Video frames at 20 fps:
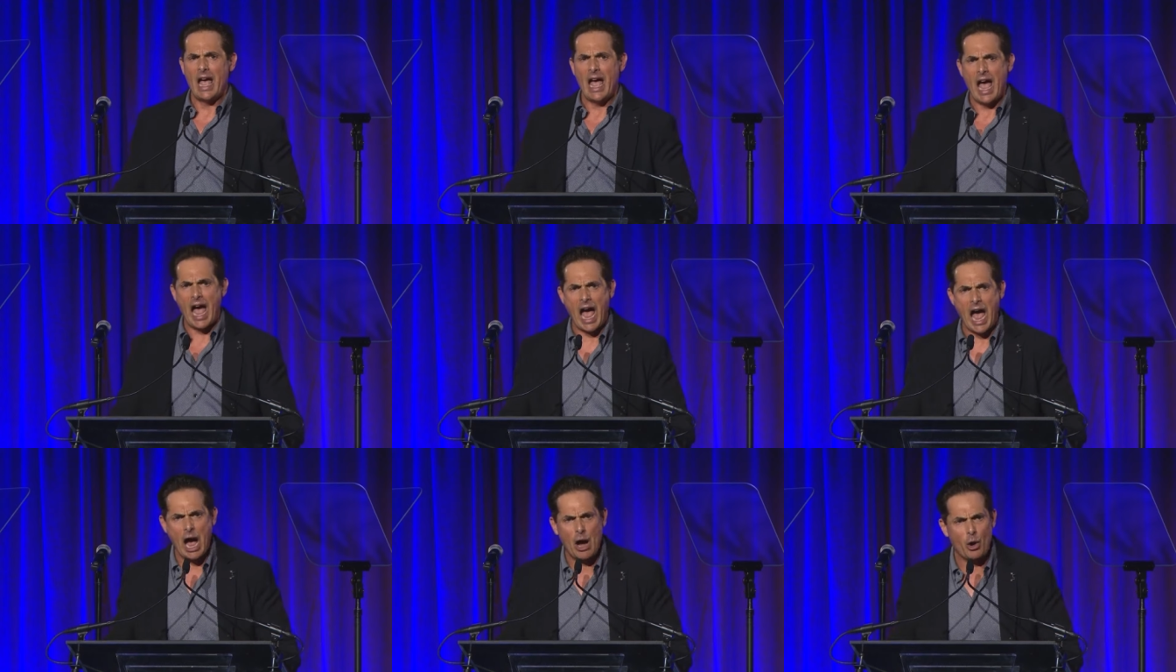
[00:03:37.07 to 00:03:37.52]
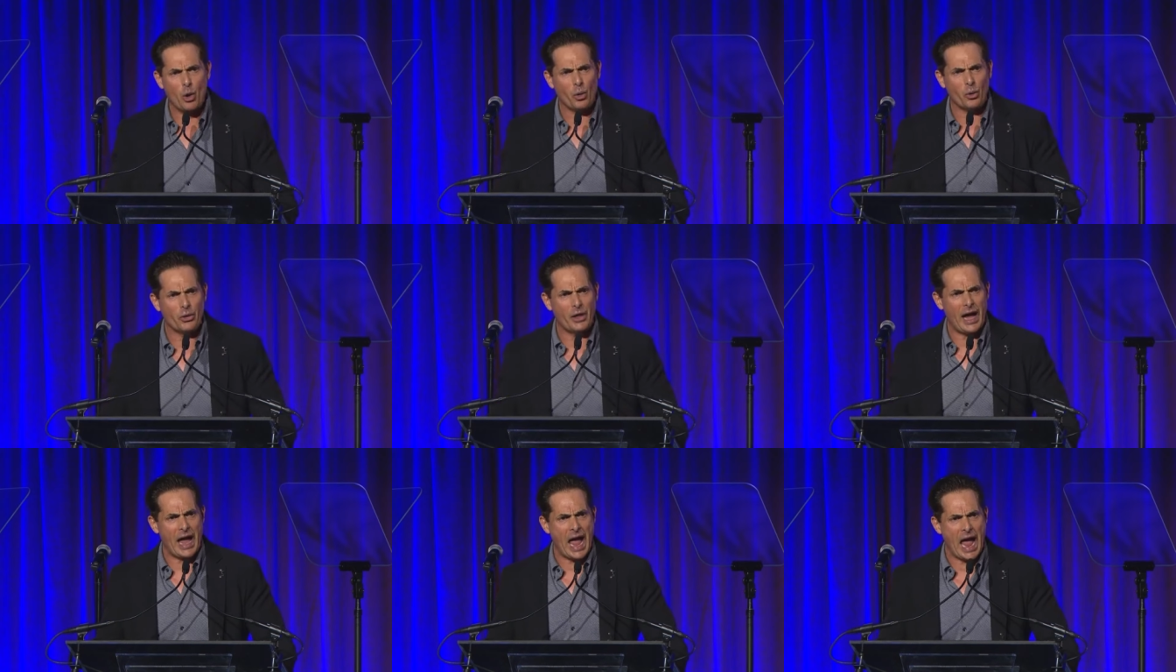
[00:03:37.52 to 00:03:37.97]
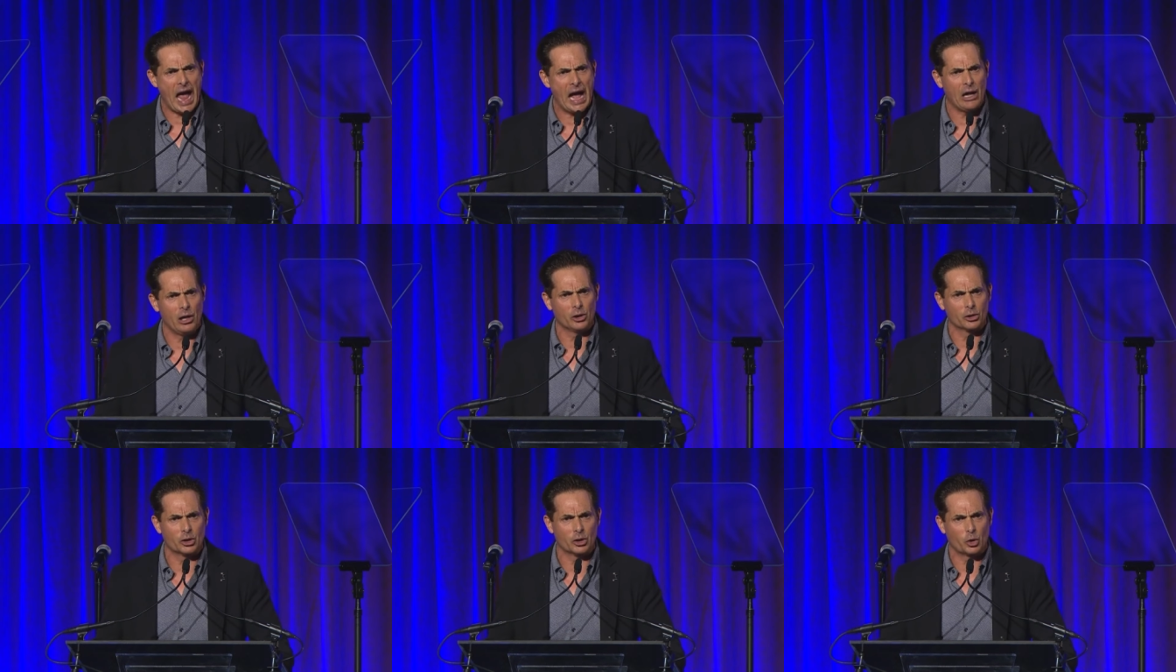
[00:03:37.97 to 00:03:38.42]
How the
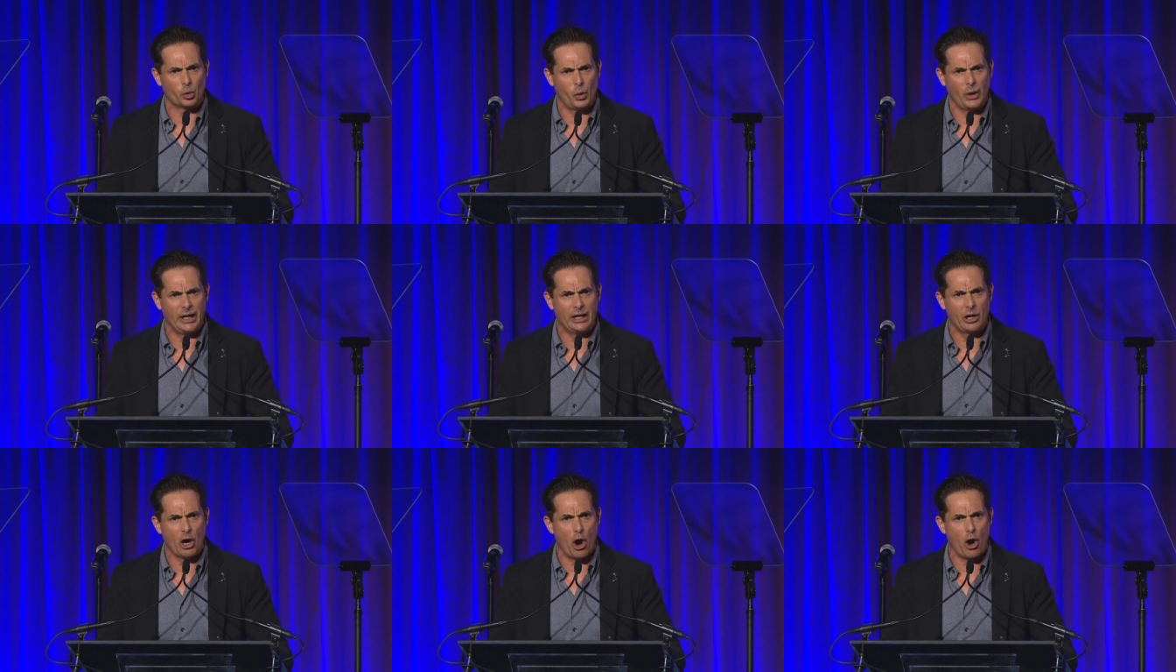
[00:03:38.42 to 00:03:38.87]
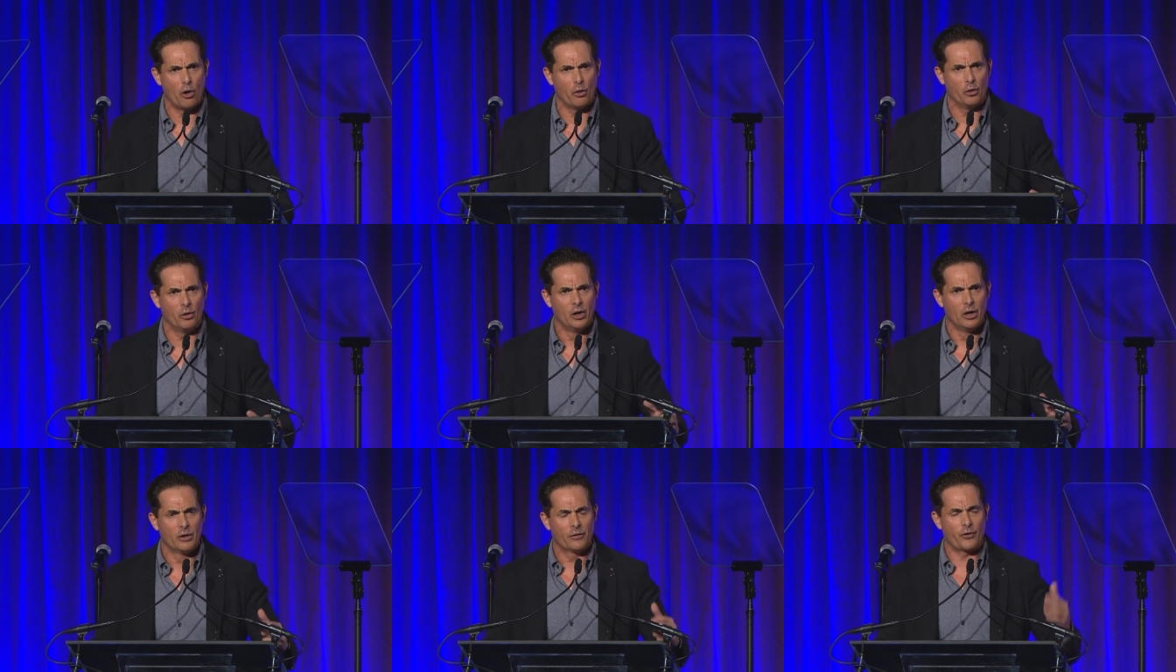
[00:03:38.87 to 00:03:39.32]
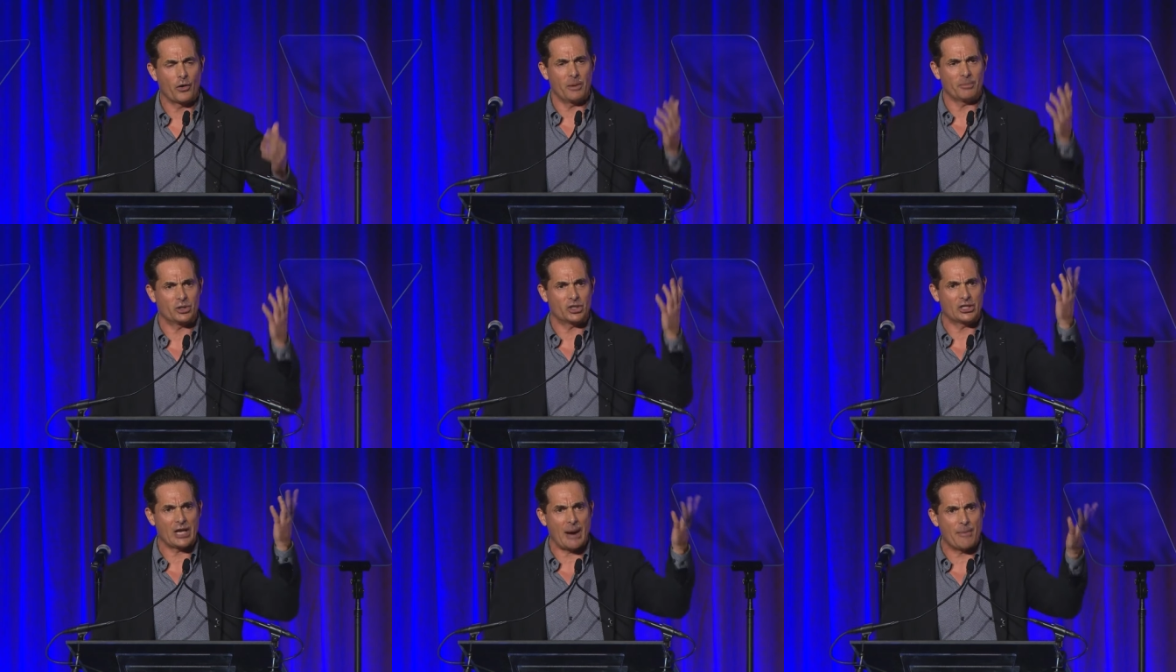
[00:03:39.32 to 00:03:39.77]
hell did we go from
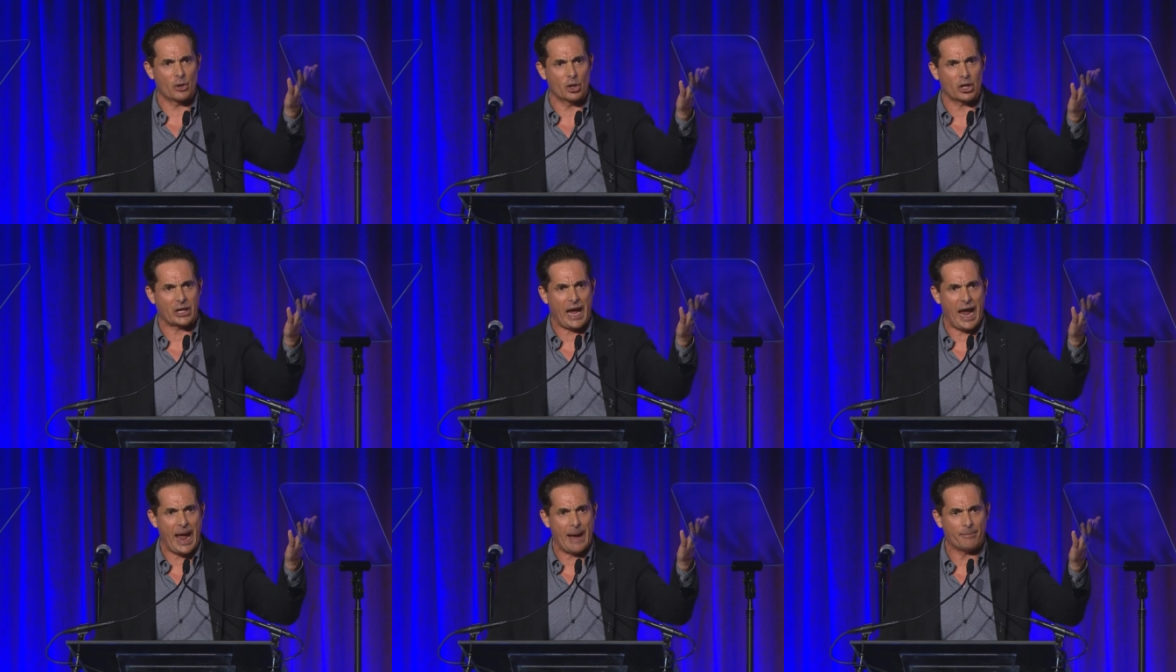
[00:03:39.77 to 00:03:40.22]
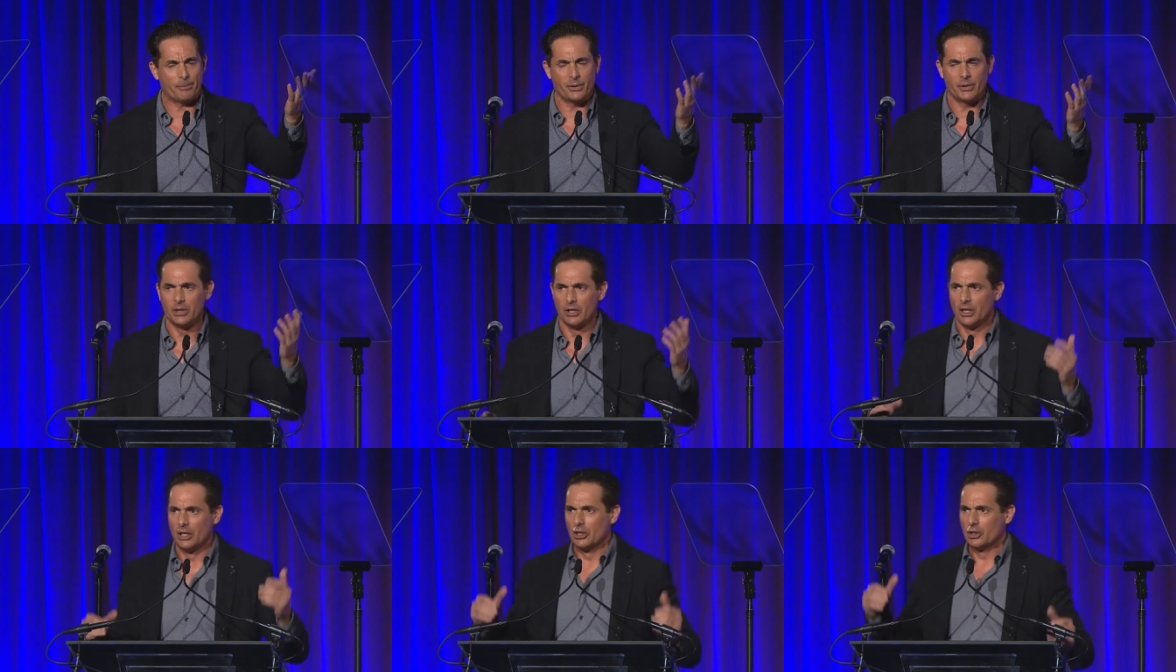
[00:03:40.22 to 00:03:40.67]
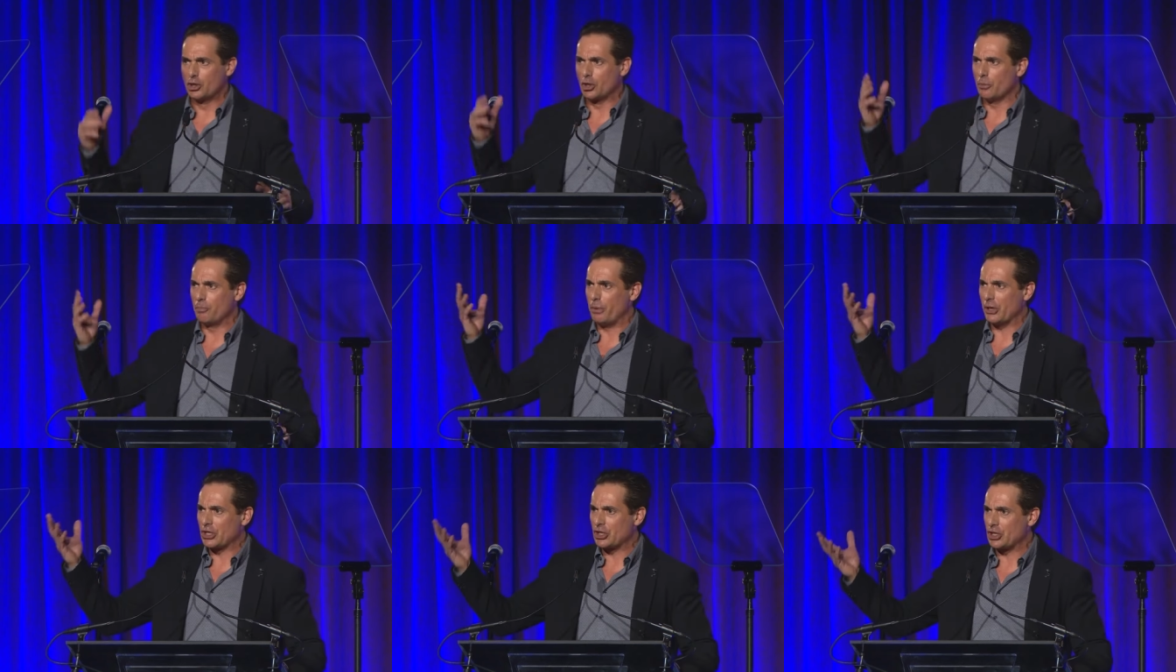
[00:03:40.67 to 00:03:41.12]
summer camp to
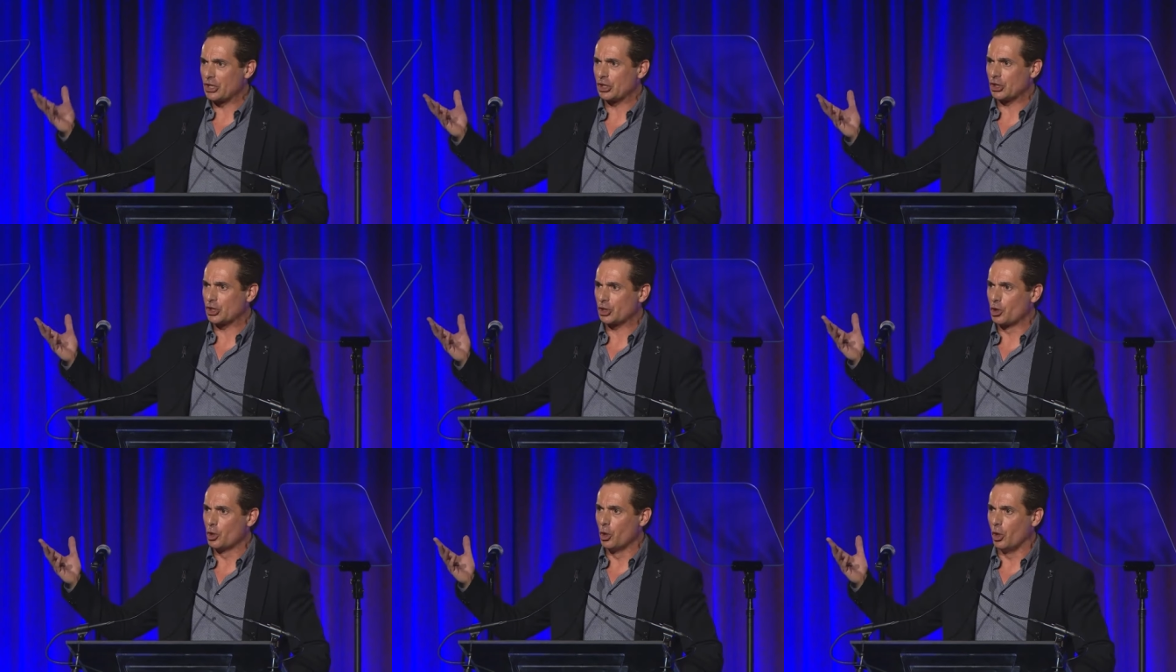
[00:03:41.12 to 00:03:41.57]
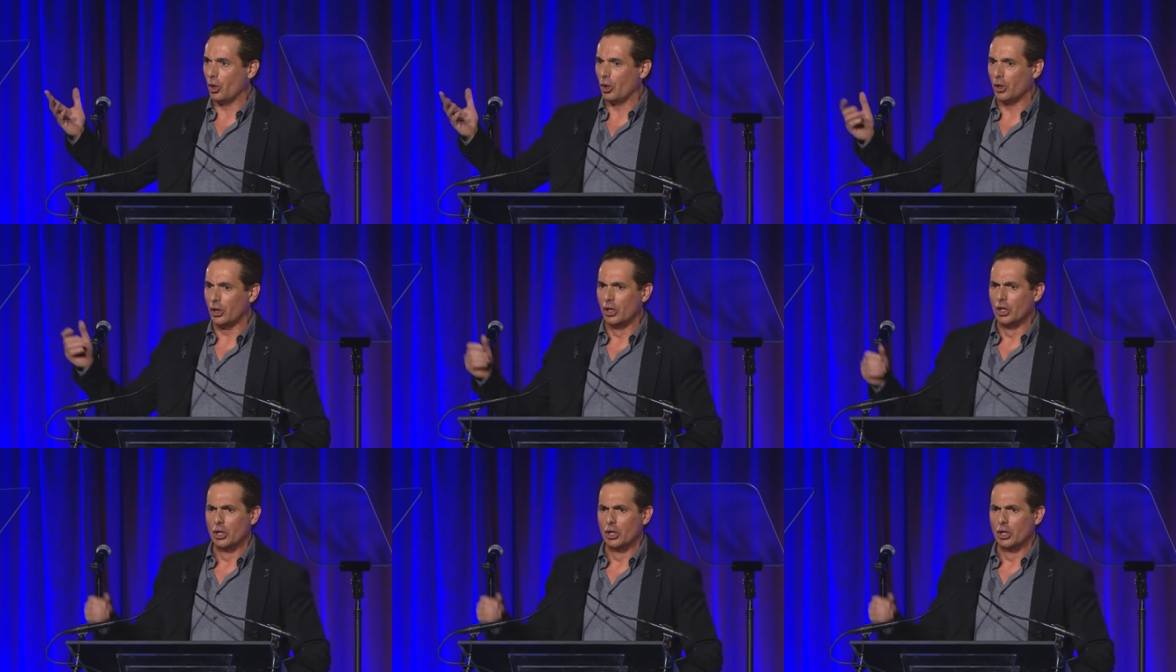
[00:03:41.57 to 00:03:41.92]
business school